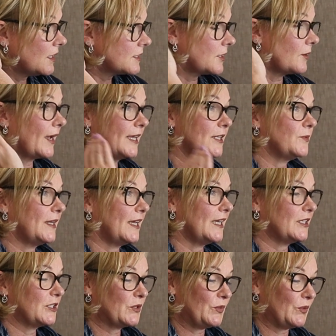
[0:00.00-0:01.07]
So as we
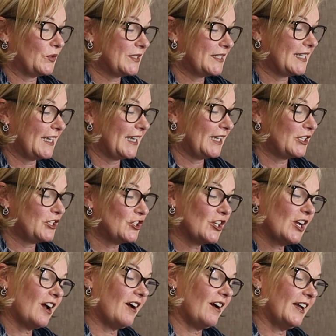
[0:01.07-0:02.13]
get towards the edge,
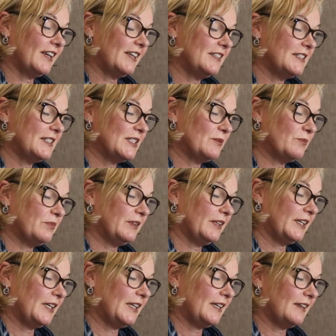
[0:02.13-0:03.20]
I can
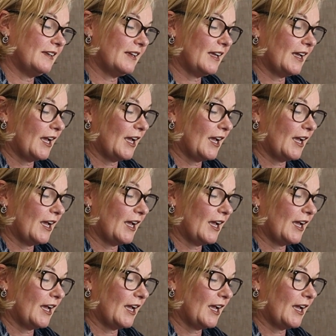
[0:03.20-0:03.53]
simply